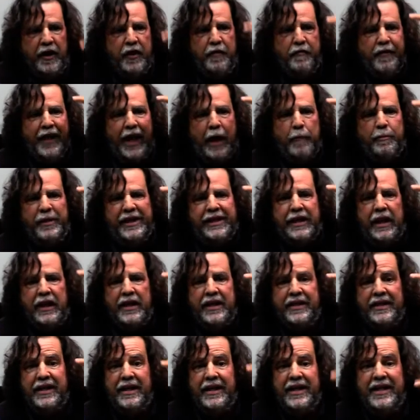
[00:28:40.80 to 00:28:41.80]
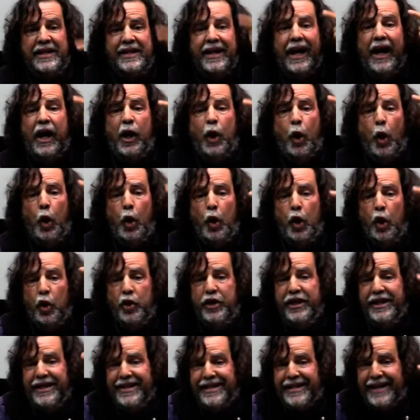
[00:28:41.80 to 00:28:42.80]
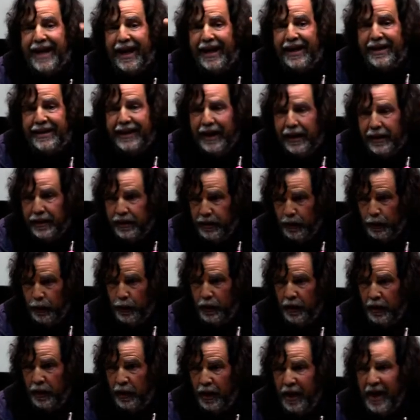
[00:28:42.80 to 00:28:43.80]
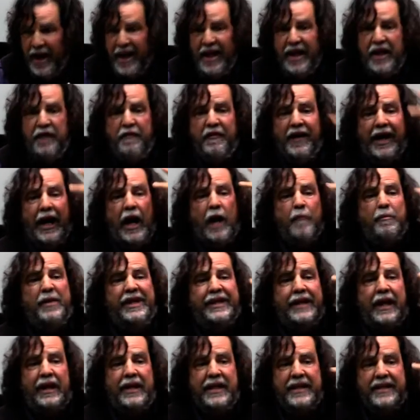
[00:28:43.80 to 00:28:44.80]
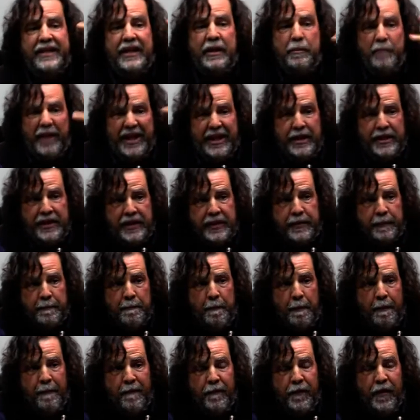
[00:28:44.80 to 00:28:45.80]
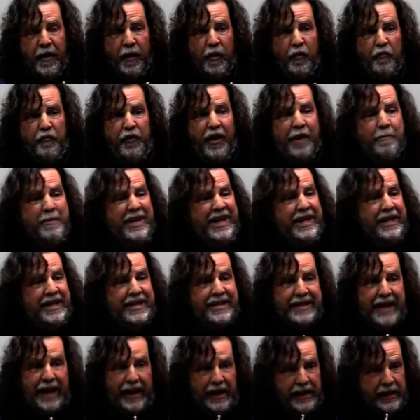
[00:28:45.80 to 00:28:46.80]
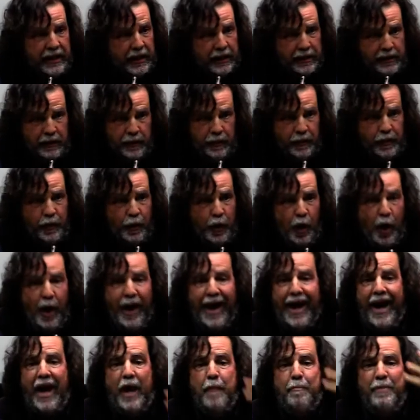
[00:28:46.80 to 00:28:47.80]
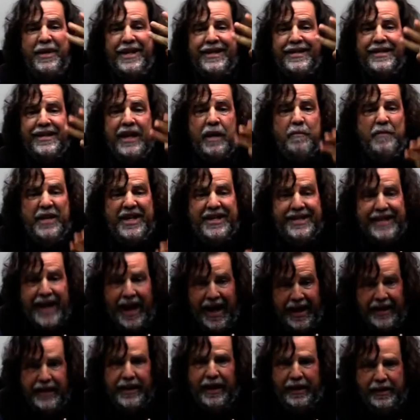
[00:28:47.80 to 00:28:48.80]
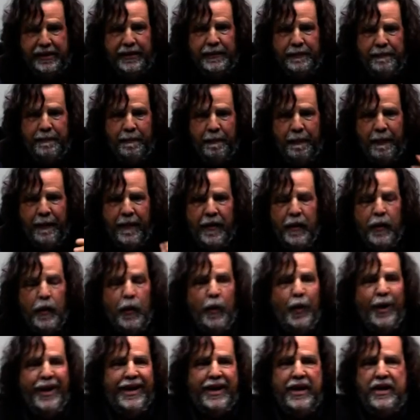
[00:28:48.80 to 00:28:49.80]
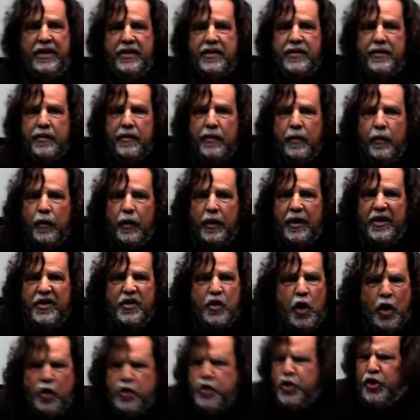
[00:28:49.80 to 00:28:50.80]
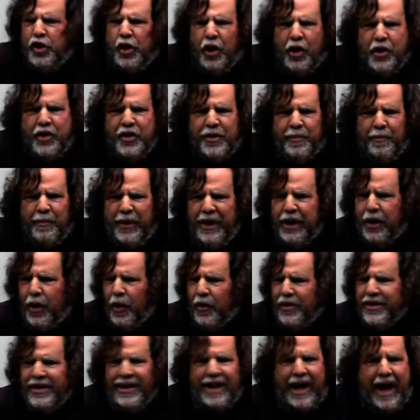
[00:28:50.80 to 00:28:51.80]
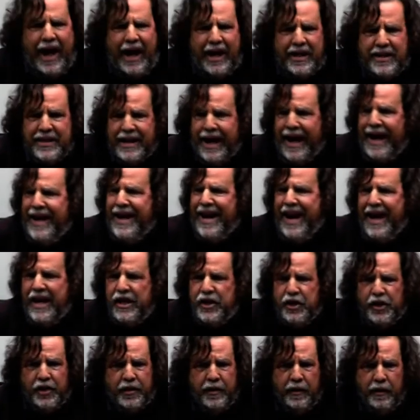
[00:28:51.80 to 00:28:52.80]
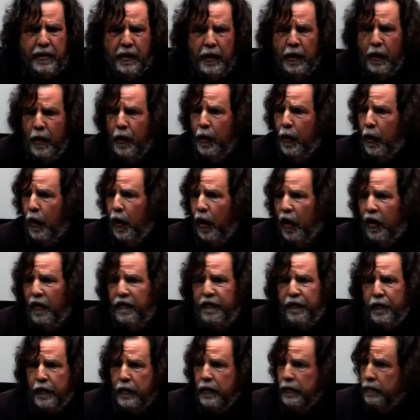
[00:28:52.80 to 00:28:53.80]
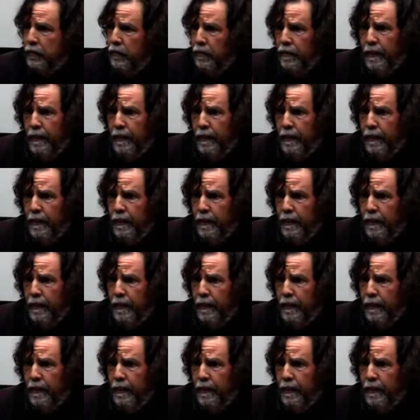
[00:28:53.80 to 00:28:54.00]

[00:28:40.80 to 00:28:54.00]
if capitalism is ecologicidal, if capitalism is feminicidal, epistemicidal, it's not just because it has an edge of